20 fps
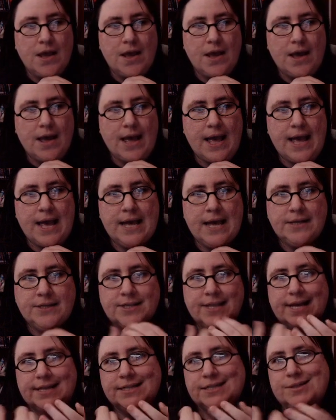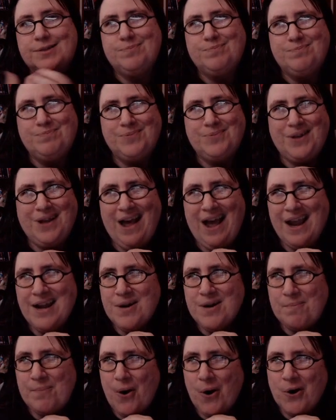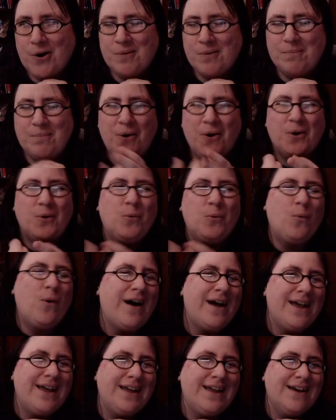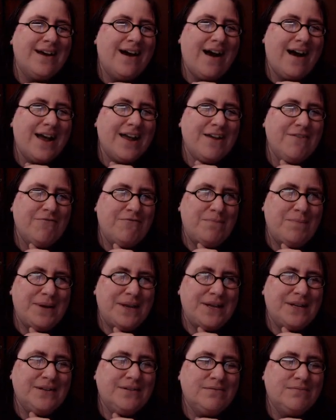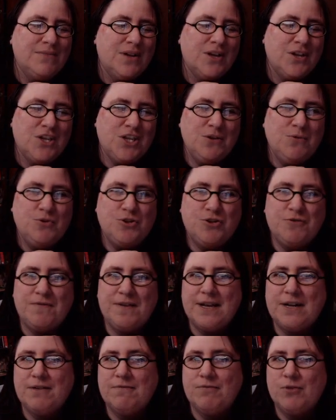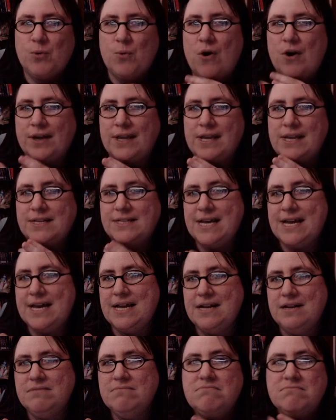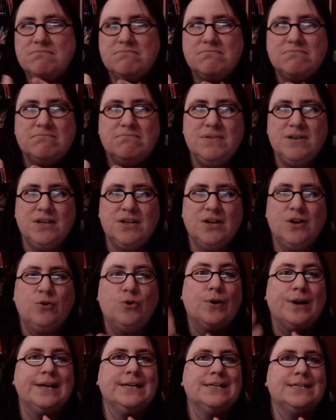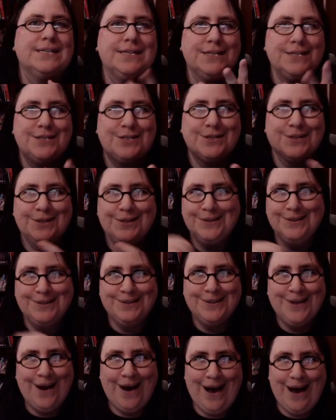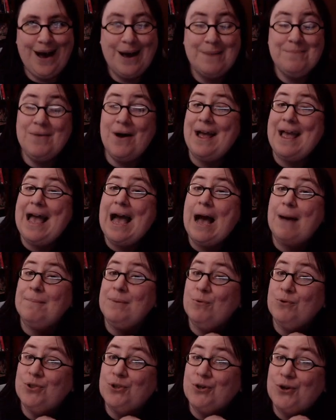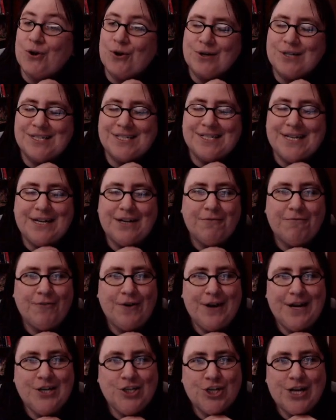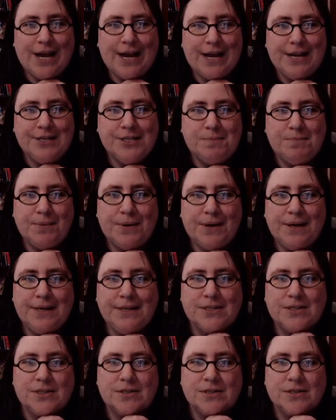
And that's kind of part and part why I've been a huge fan of The Walking Dead. Granted, I'm not happy with the current state of the franchise, but